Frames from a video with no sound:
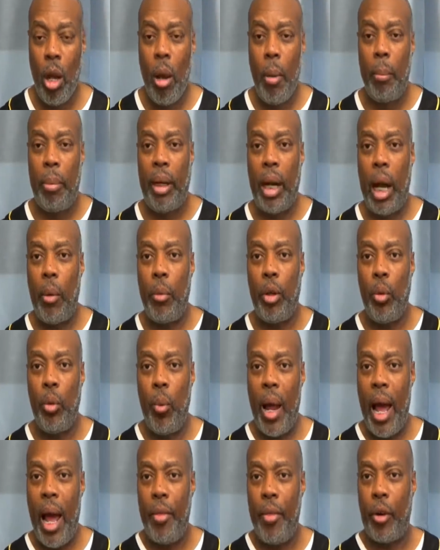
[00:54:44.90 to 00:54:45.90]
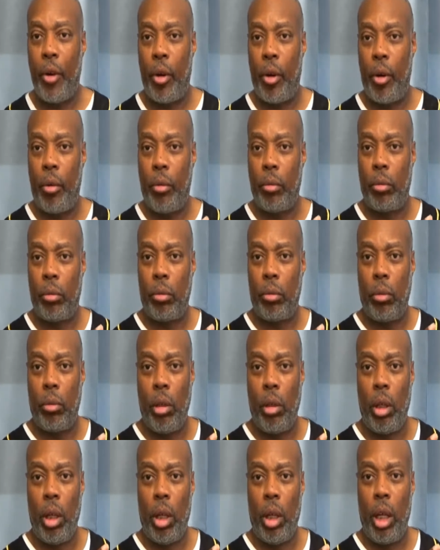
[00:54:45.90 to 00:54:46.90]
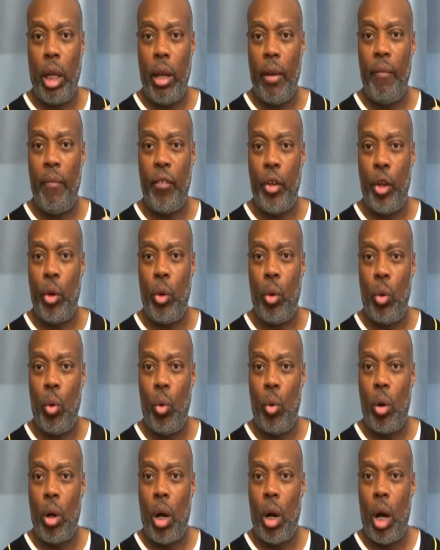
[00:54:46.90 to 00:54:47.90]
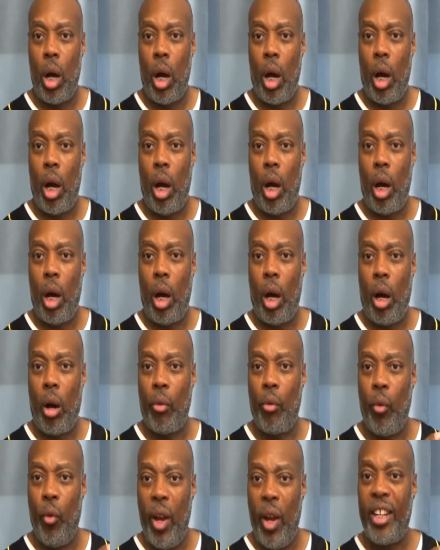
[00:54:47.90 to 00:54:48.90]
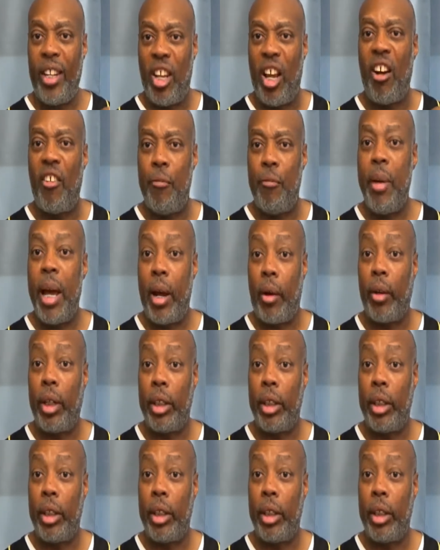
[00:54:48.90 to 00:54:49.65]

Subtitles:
But I would rather give you a writ of marriage.